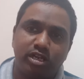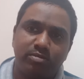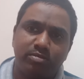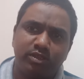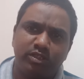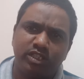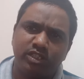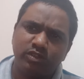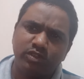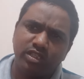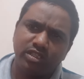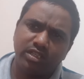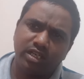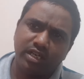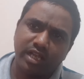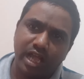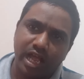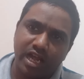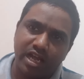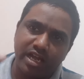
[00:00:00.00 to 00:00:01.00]
Do you think
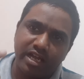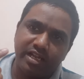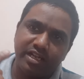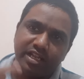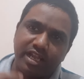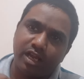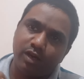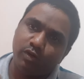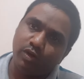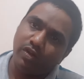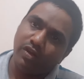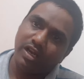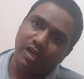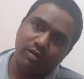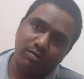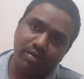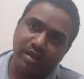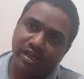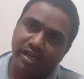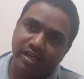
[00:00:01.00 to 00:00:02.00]
that L&T would
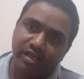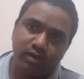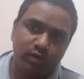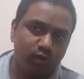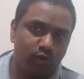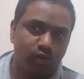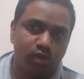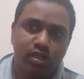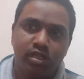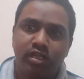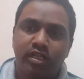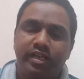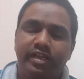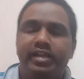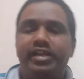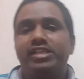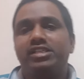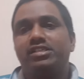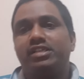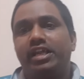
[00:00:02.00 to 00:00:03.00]
alone make it? No, it
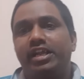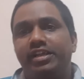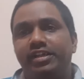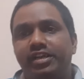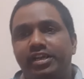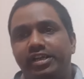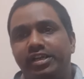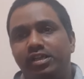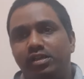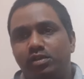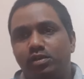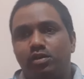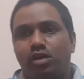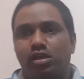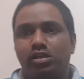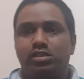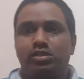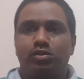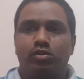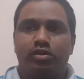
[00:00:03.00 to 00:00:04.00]
has entered into
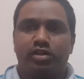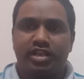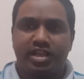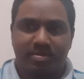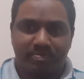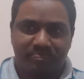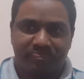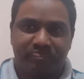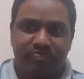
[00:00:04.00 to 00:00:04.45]
consortium.